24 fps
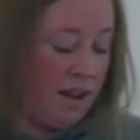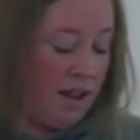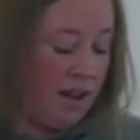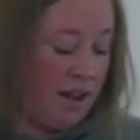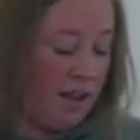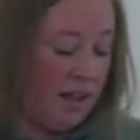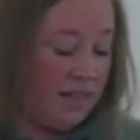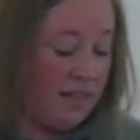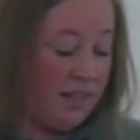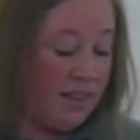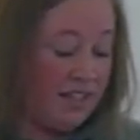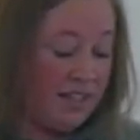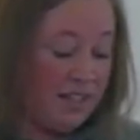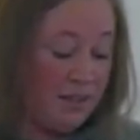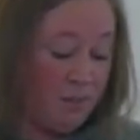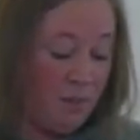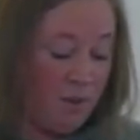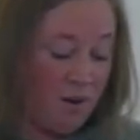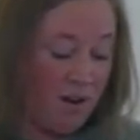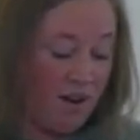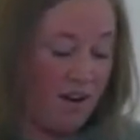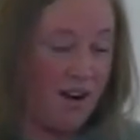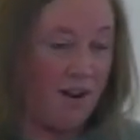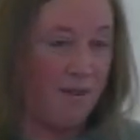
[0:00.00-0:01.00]
At this
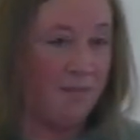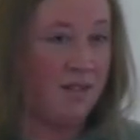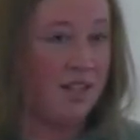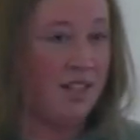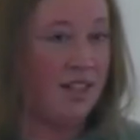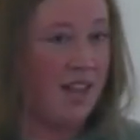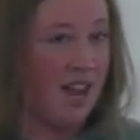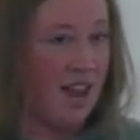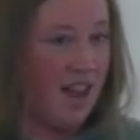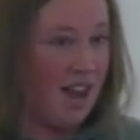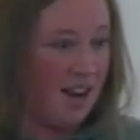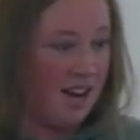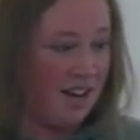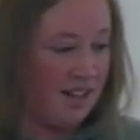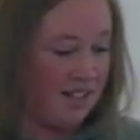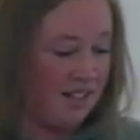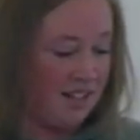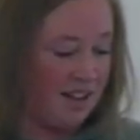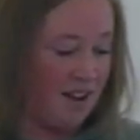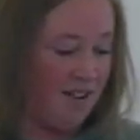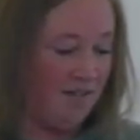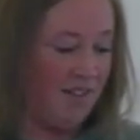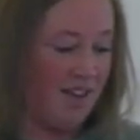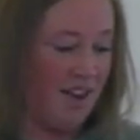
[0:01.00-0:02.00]
point, I'm to the end
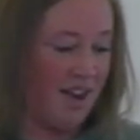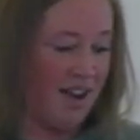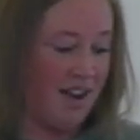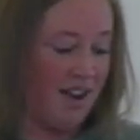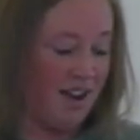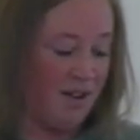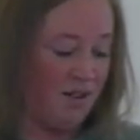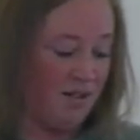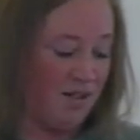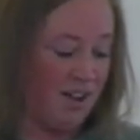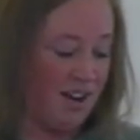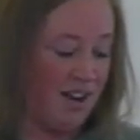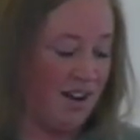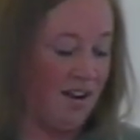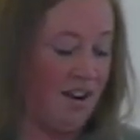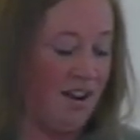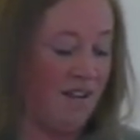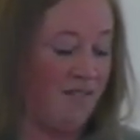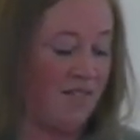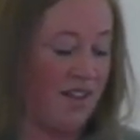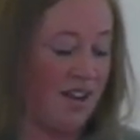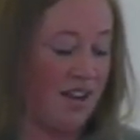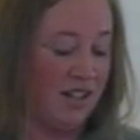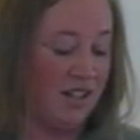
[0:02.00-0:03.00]
of that outline
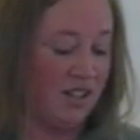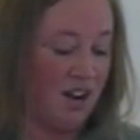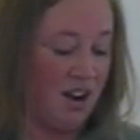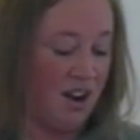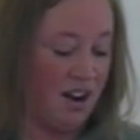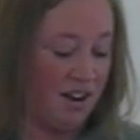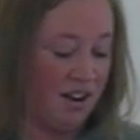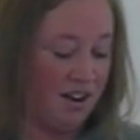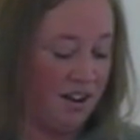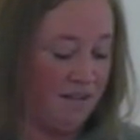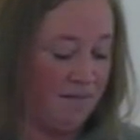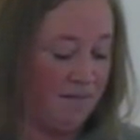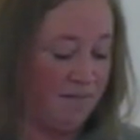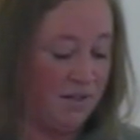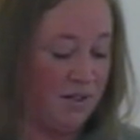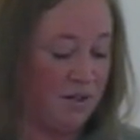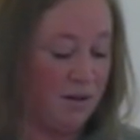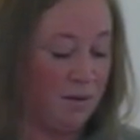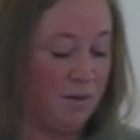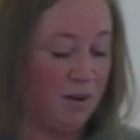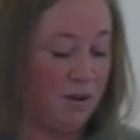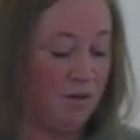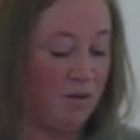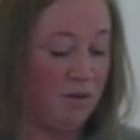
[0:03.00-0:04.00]
of that talk. So
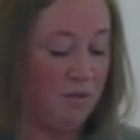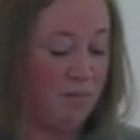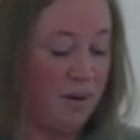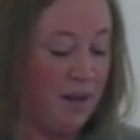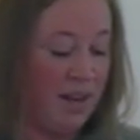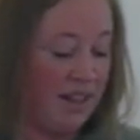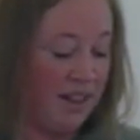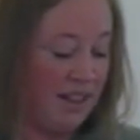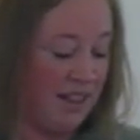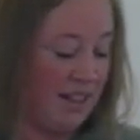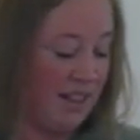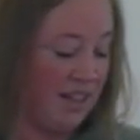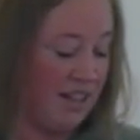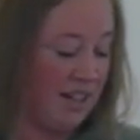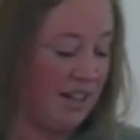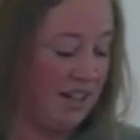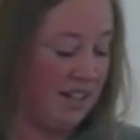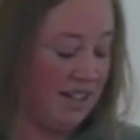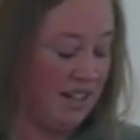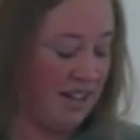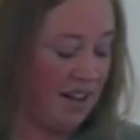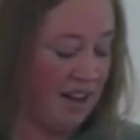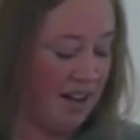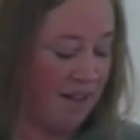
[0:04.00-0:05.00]
I'm going to repeat the
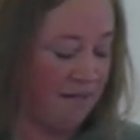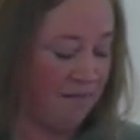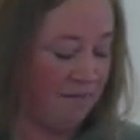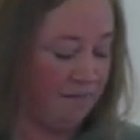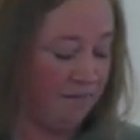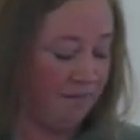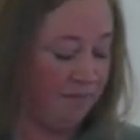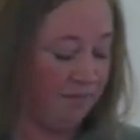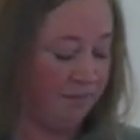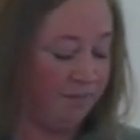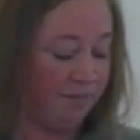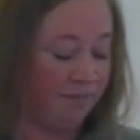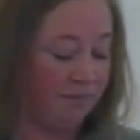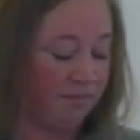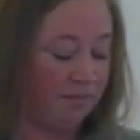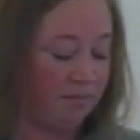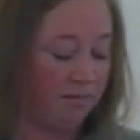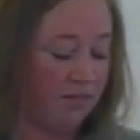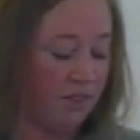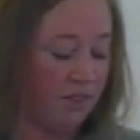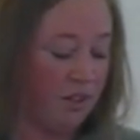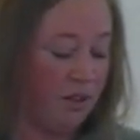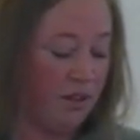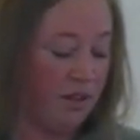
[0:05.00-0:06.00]
things again.
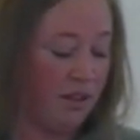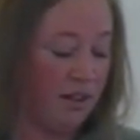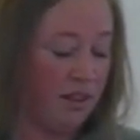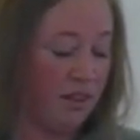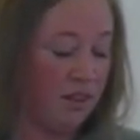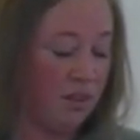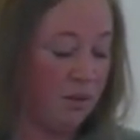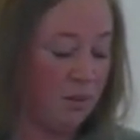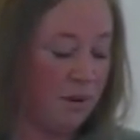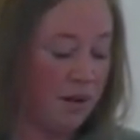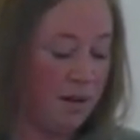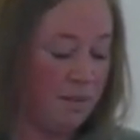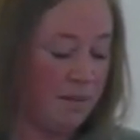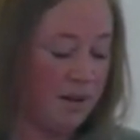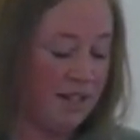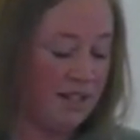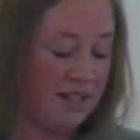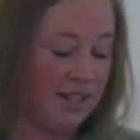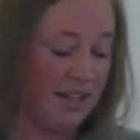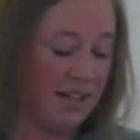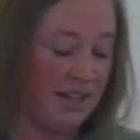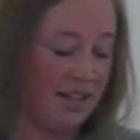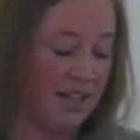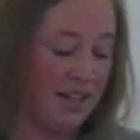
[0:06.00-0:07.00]
You need three
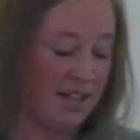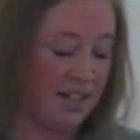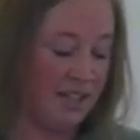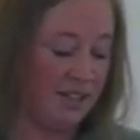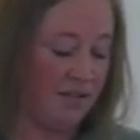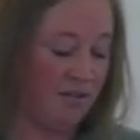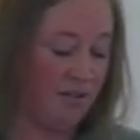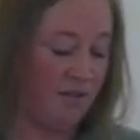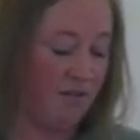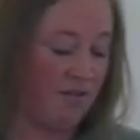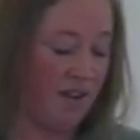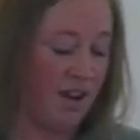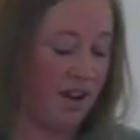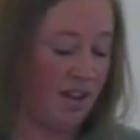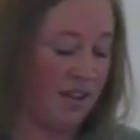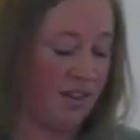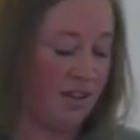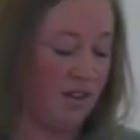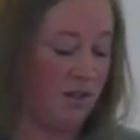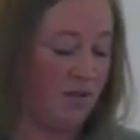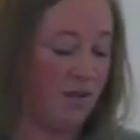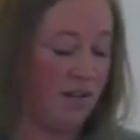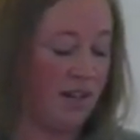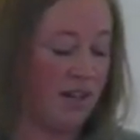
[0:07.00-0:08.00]
basic things for faith.
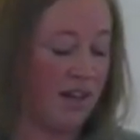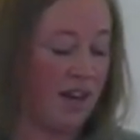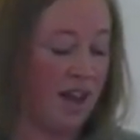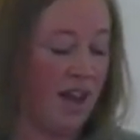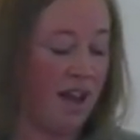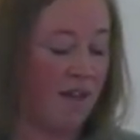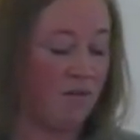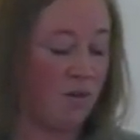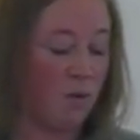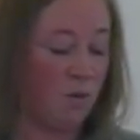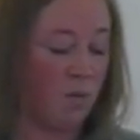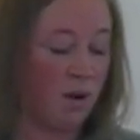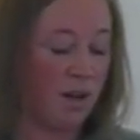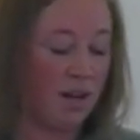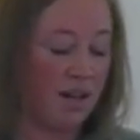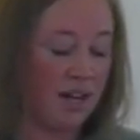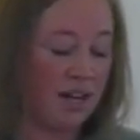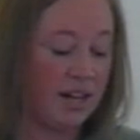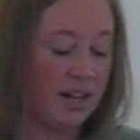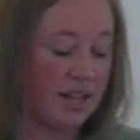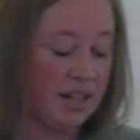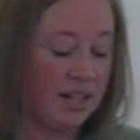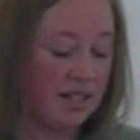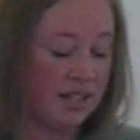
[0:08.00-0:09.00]
You need to have a
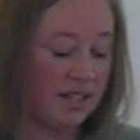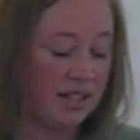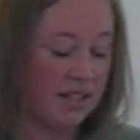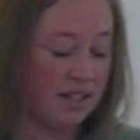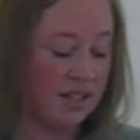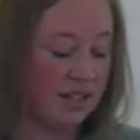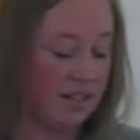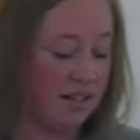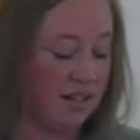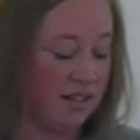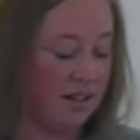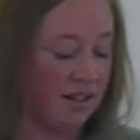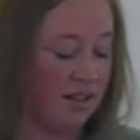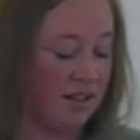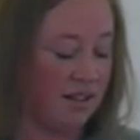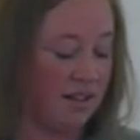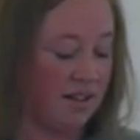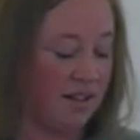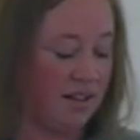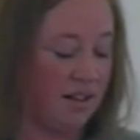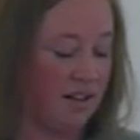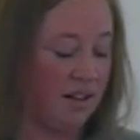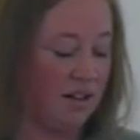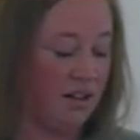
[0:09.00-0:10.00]
willingness,
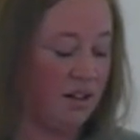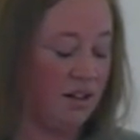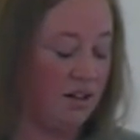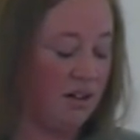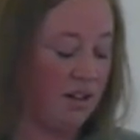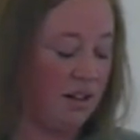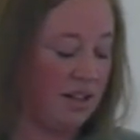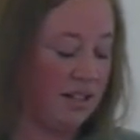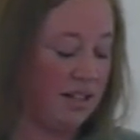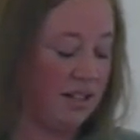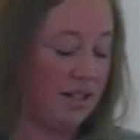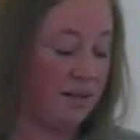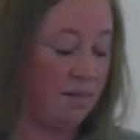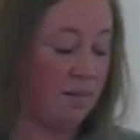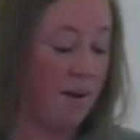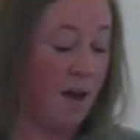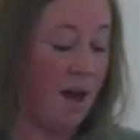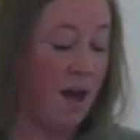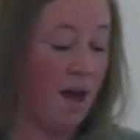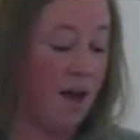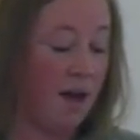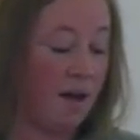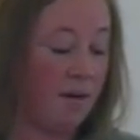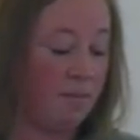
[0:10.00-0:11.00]
you need to
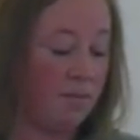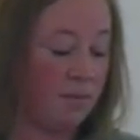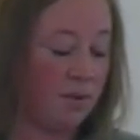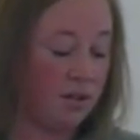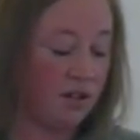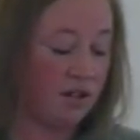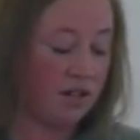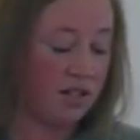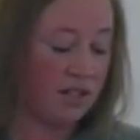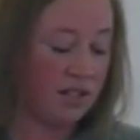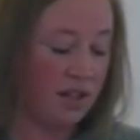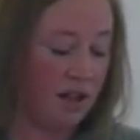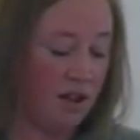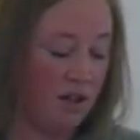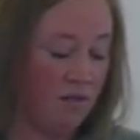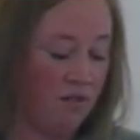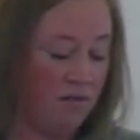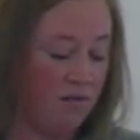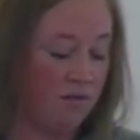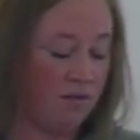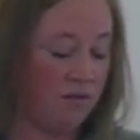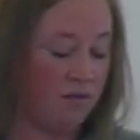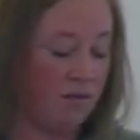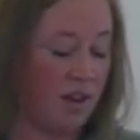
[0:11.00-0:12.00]
humble
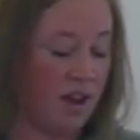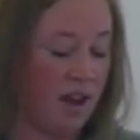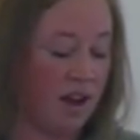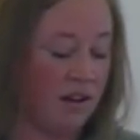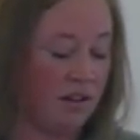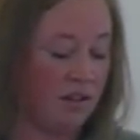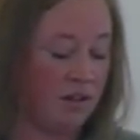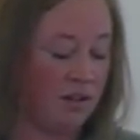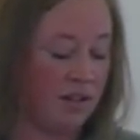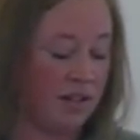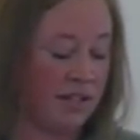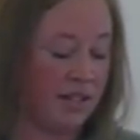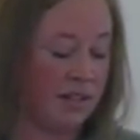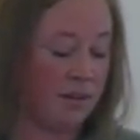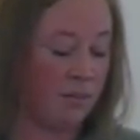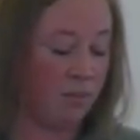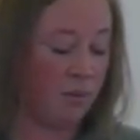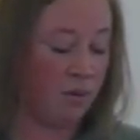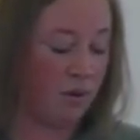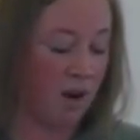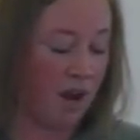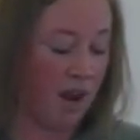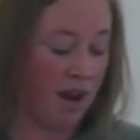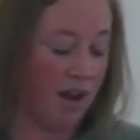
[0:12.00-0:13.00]
yourself, and you need to
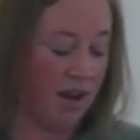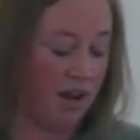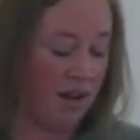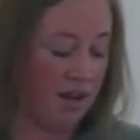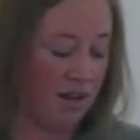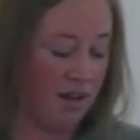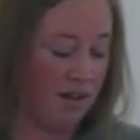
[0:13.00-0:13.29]
pray.